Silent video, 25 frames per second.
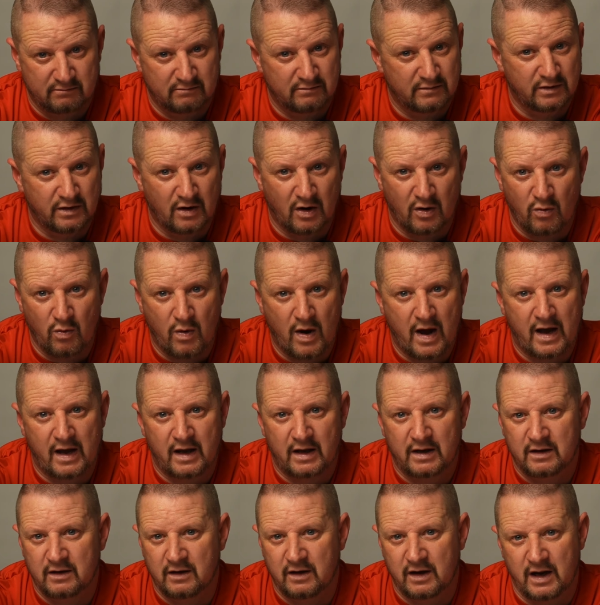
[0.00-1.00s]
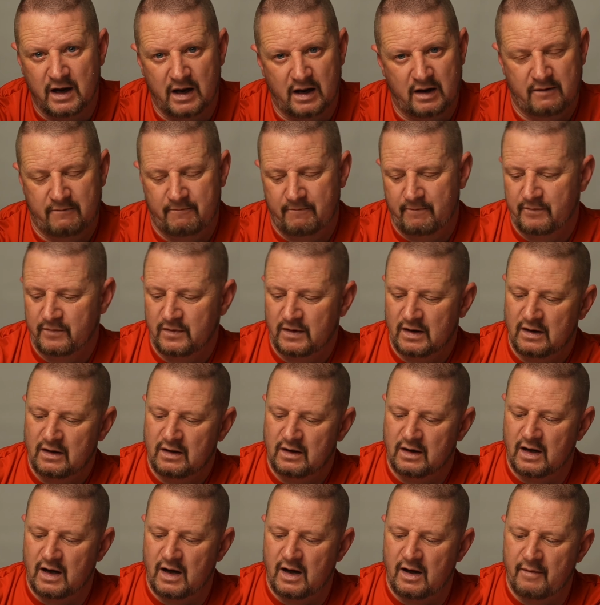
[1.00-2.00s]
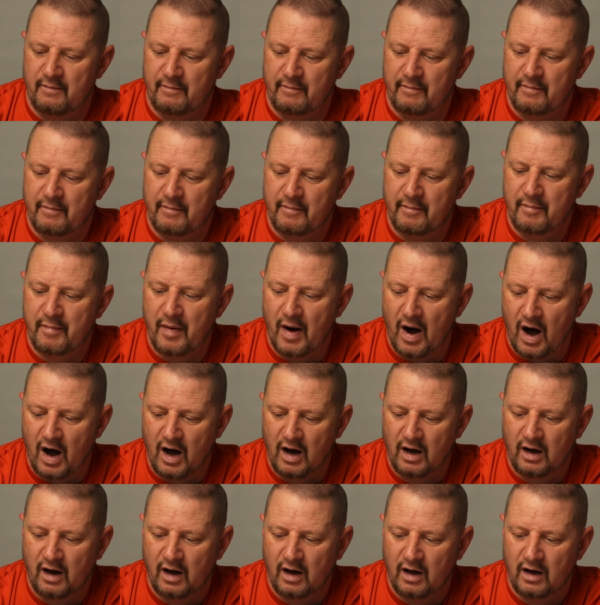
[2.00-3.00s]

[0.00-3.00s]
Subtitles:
Nowhere near. But